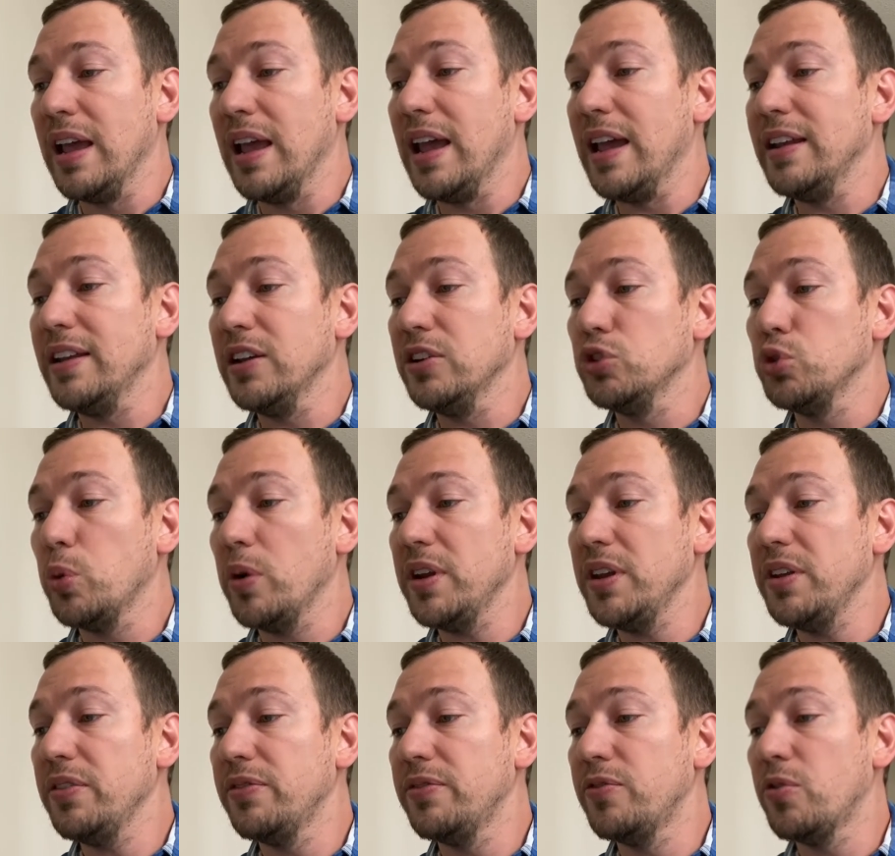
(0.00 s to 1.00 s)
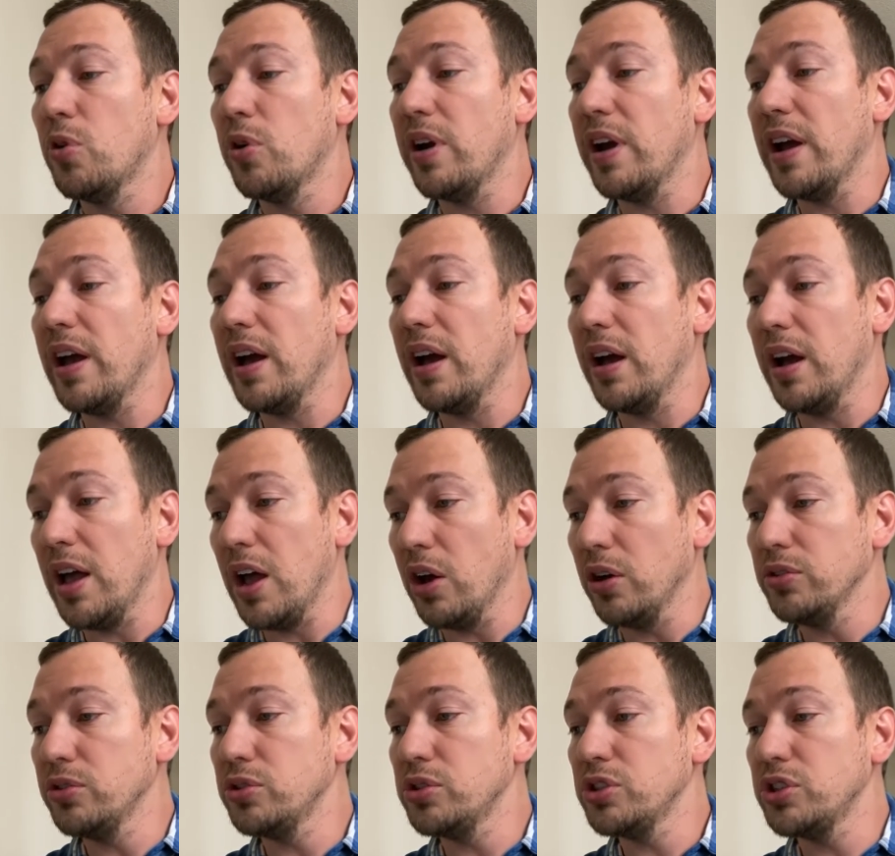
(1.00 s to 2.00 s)
And the 24
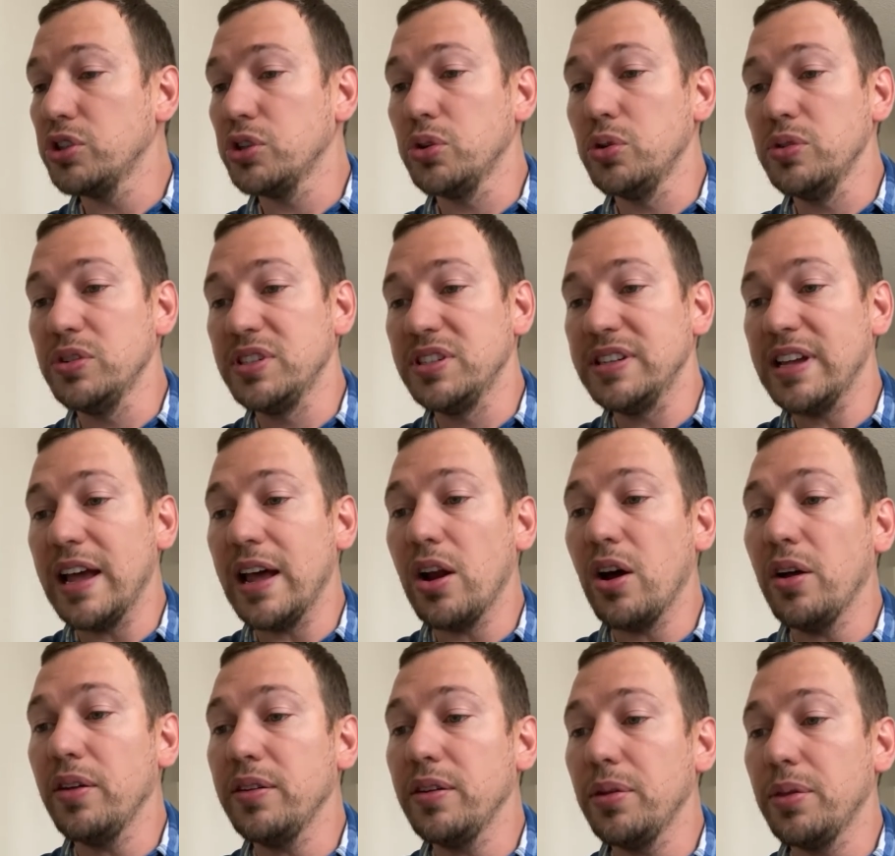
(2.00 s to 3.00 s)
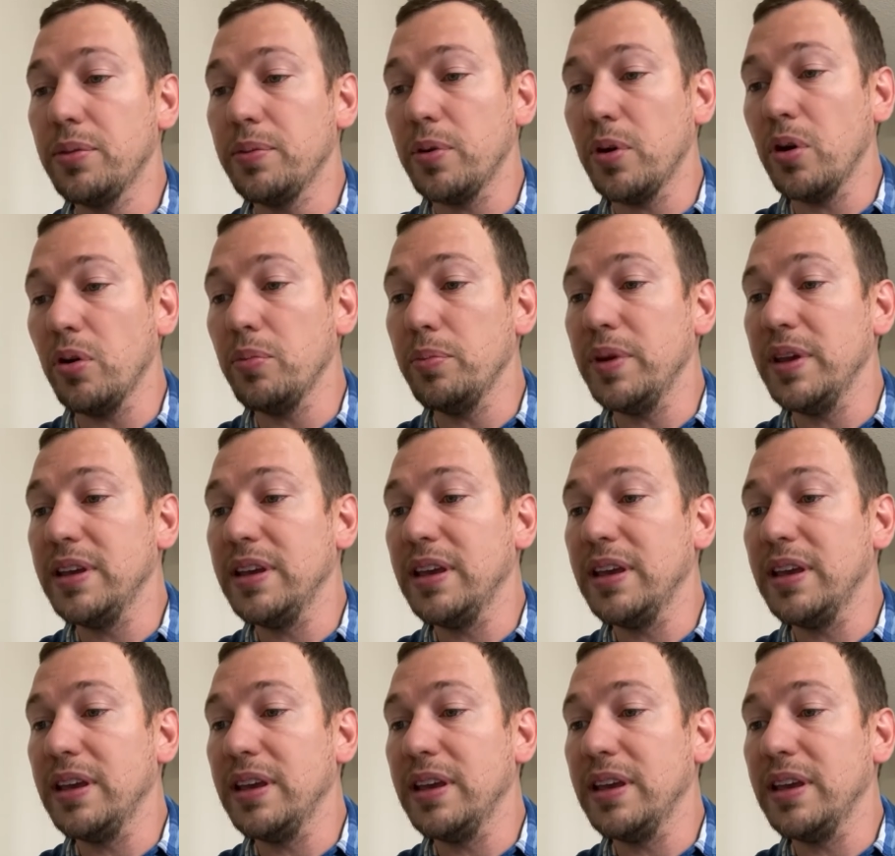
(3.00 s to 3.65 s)
elders who sat on the throne